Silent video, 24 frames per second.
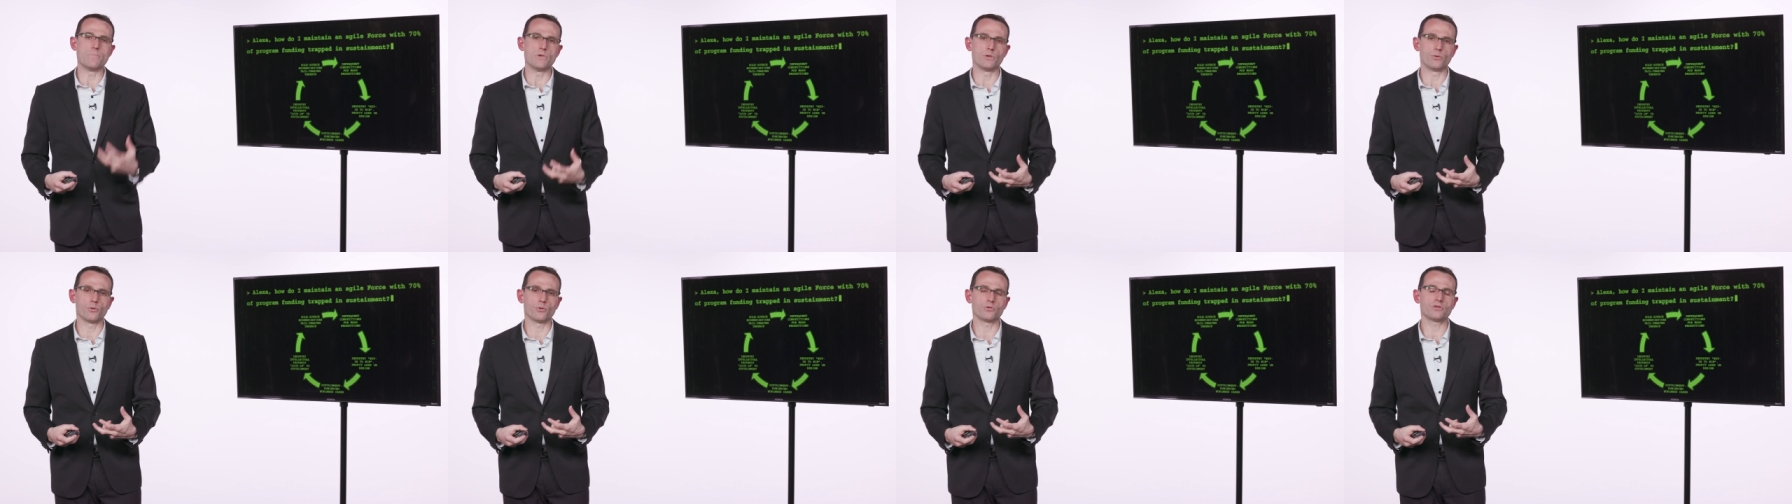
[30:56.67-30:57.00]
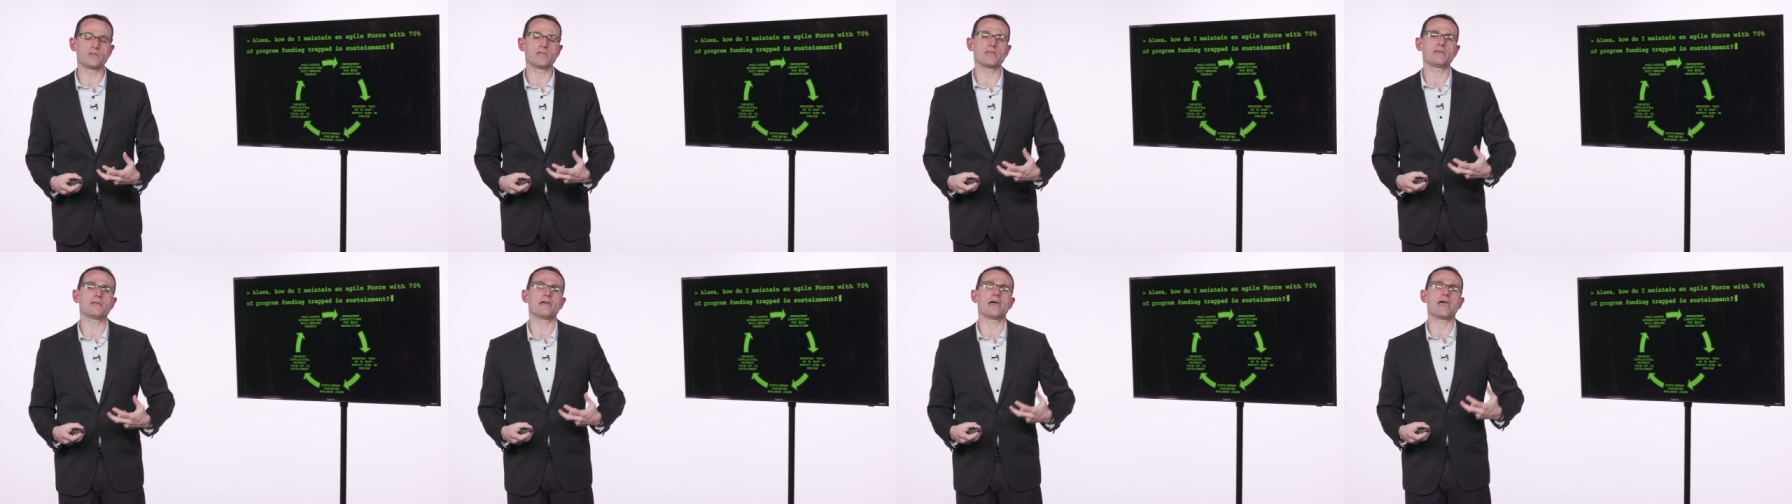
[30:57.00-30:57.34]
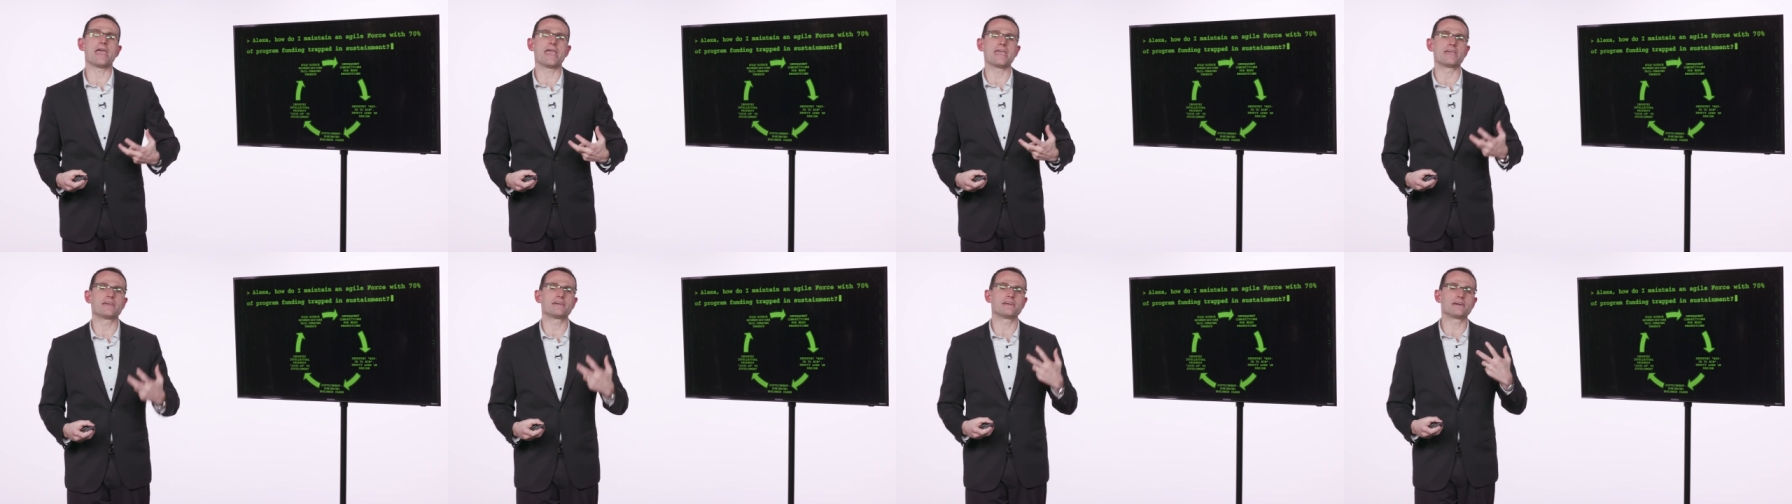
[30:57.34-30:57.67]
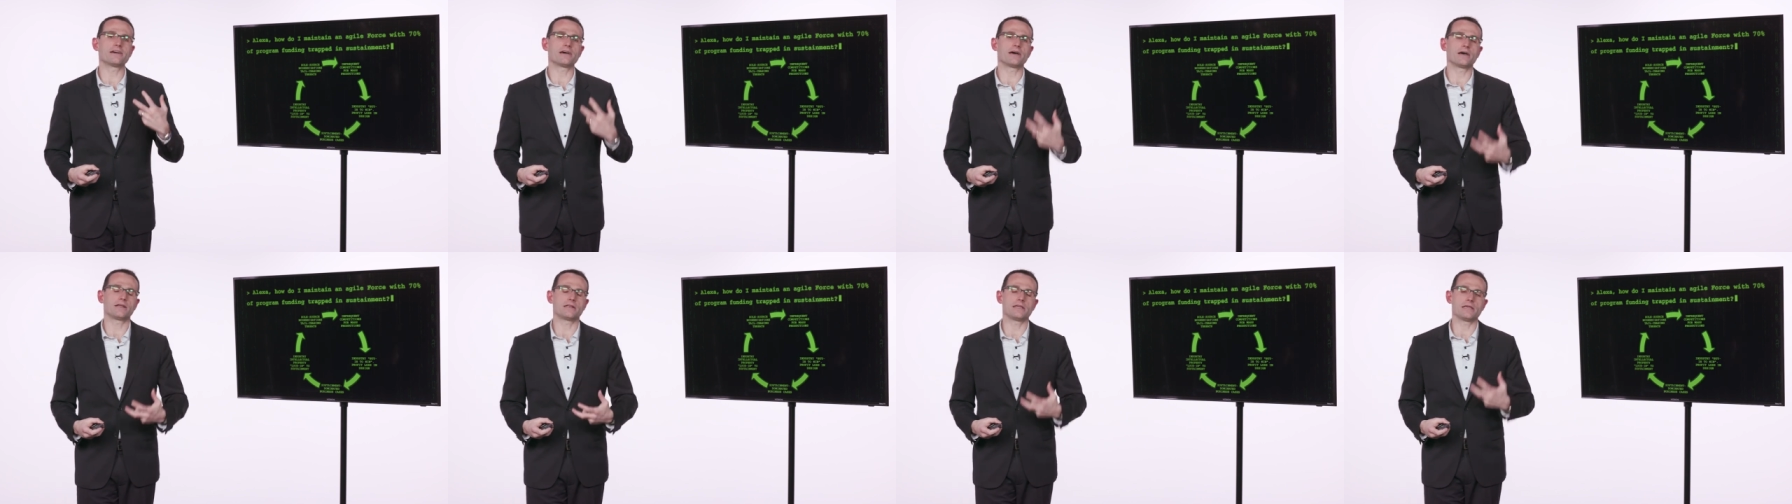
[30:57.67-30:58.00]
building a
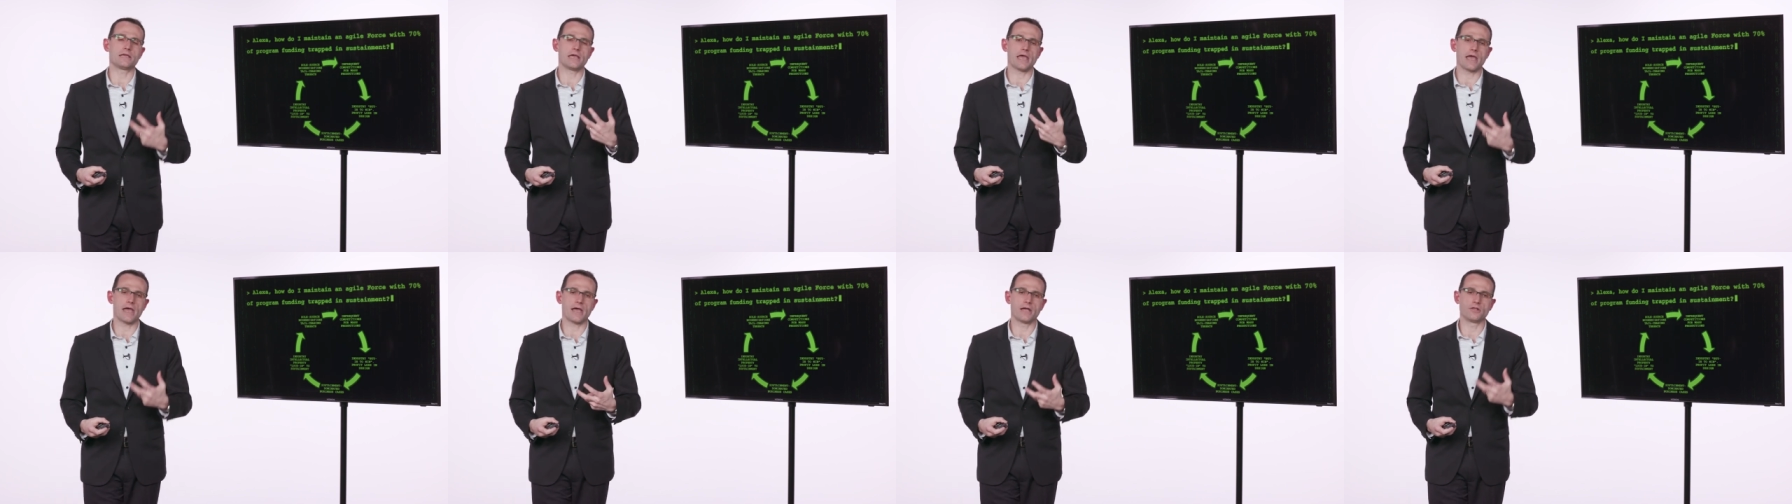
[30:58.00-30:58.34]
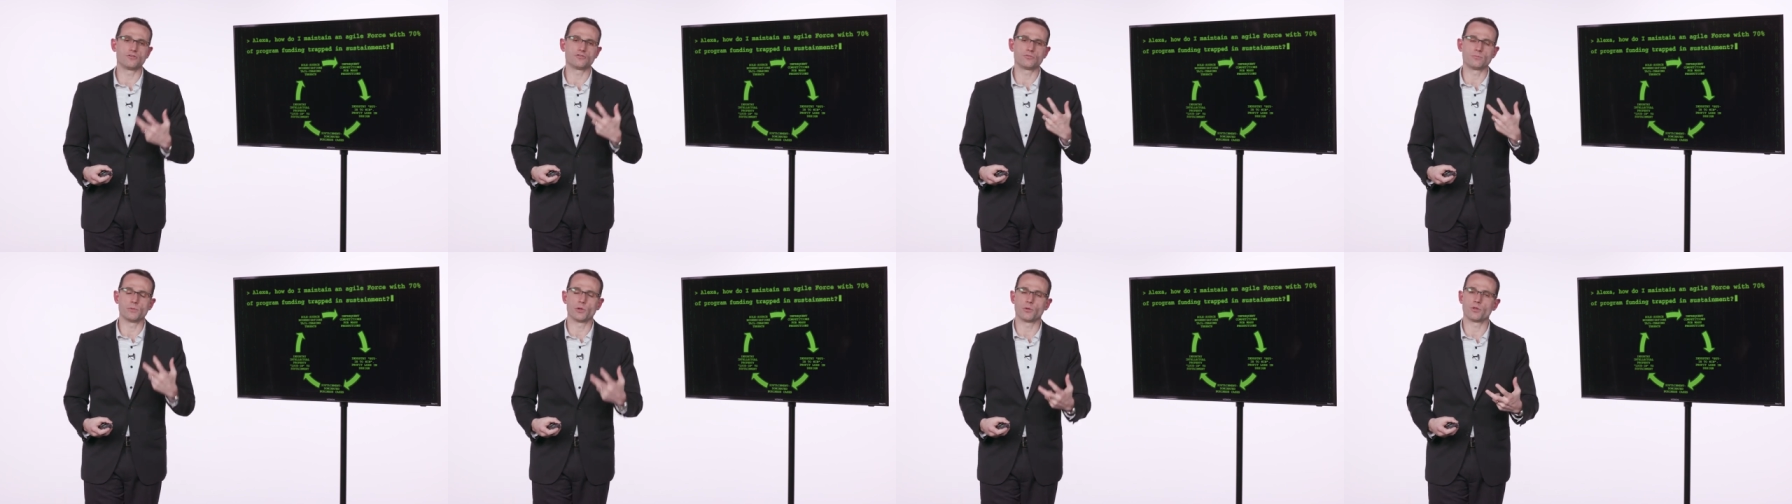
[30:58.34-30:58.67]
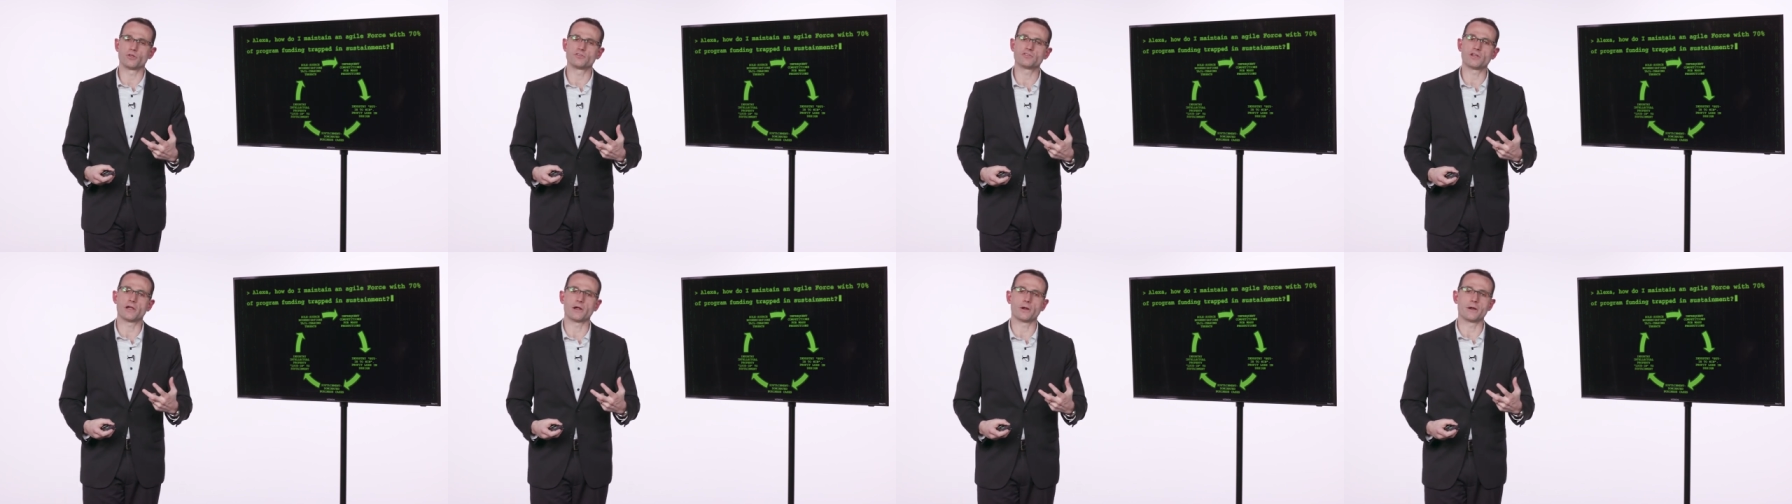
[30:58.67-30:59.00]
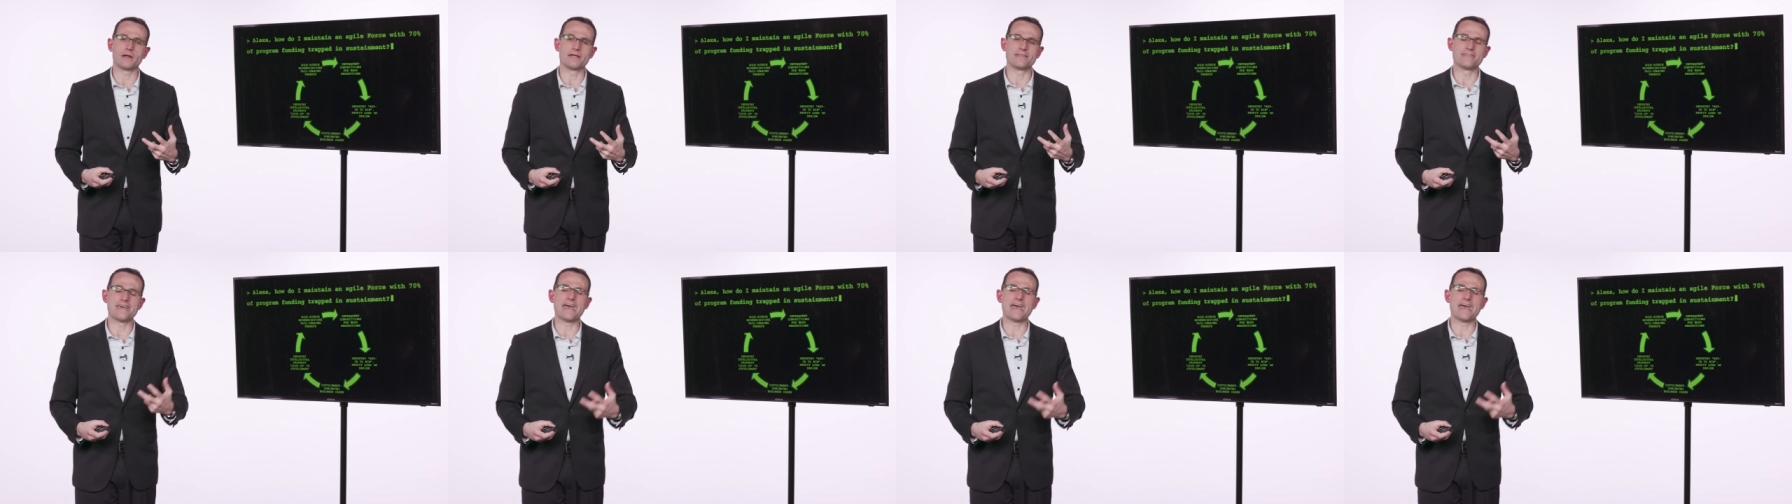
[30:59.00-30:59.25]
cutting edge military